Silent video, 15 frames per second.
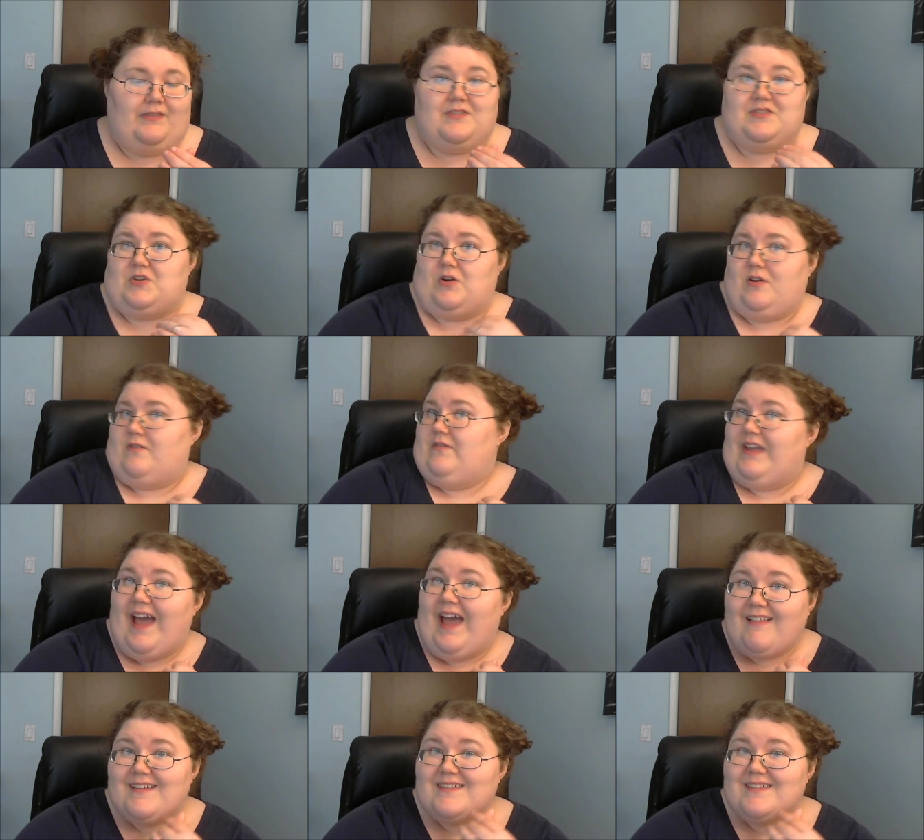the start of a
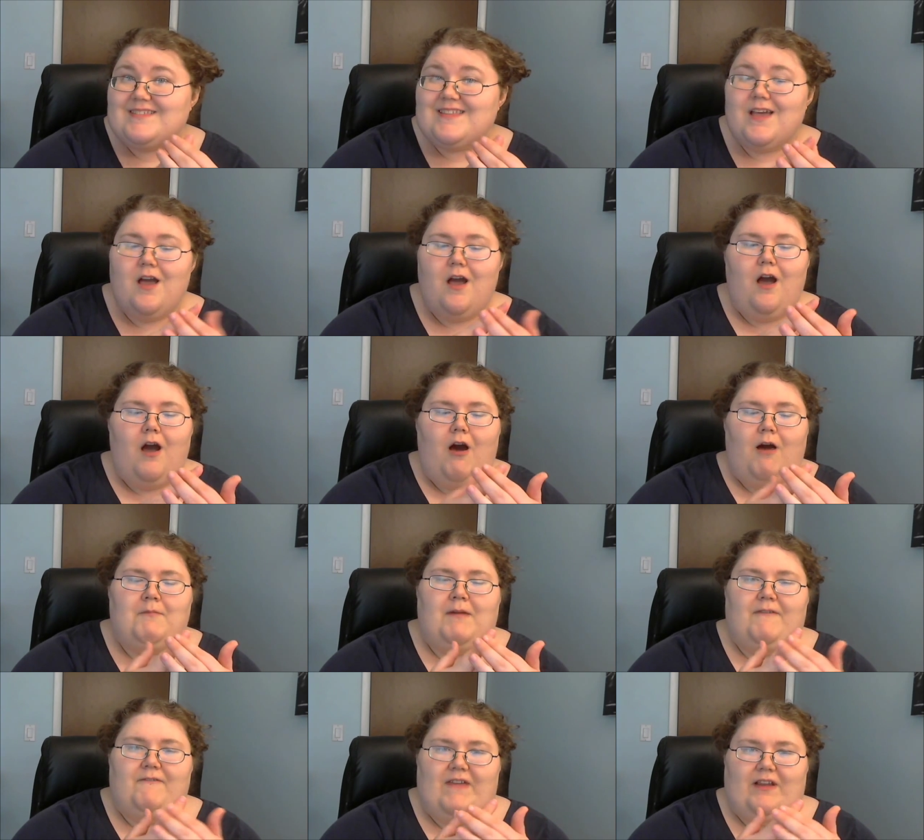callus on
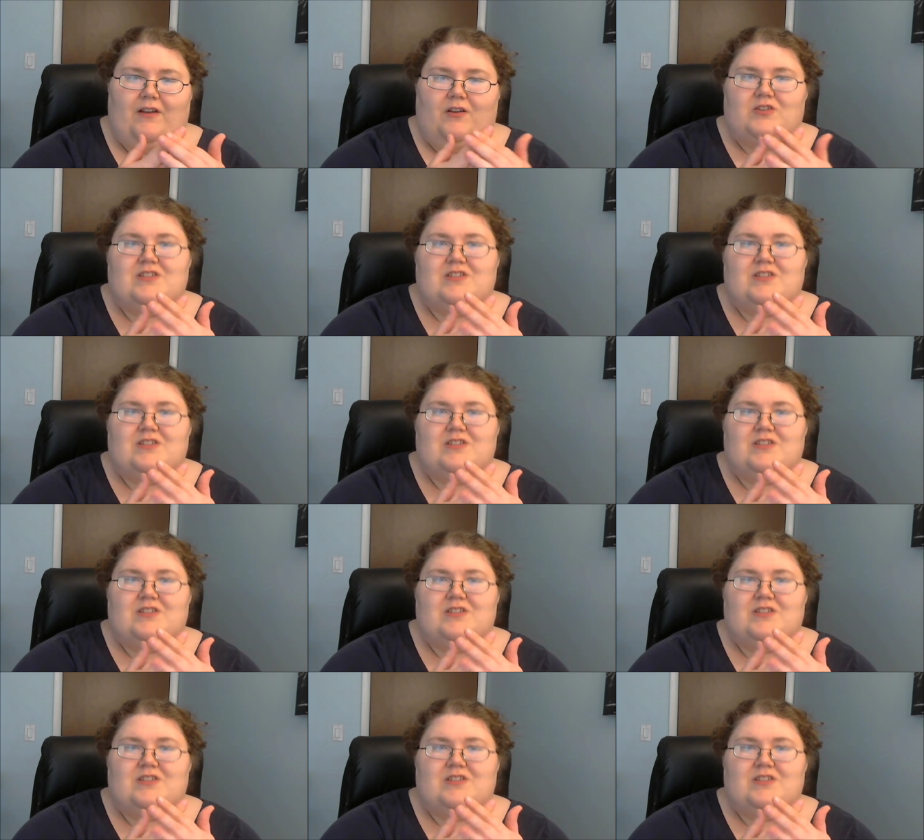my finger.